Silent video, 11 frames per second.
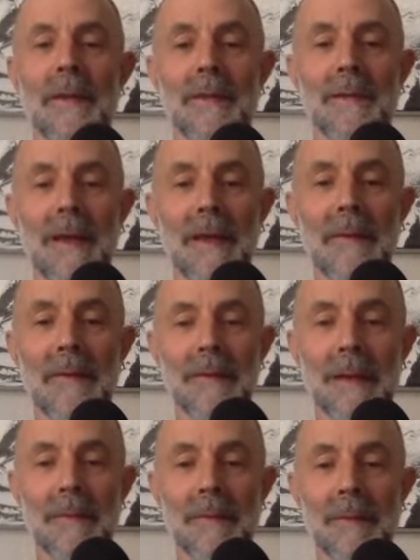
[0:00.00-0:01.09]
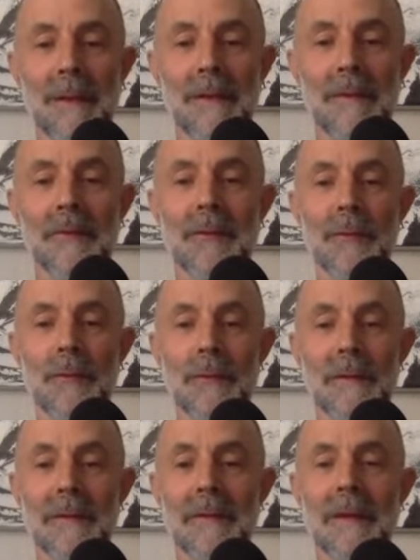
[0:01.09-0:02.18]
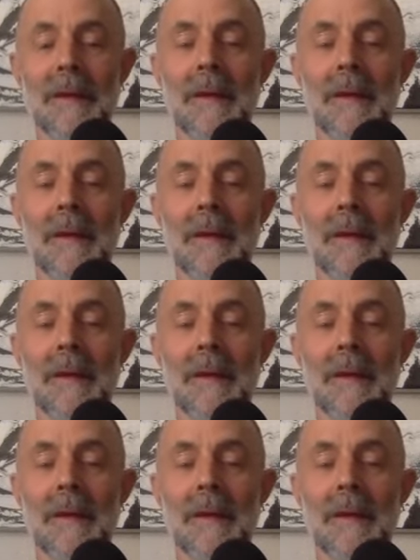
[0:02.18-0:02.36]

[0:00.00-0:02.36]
Zen seemed to be the shortest...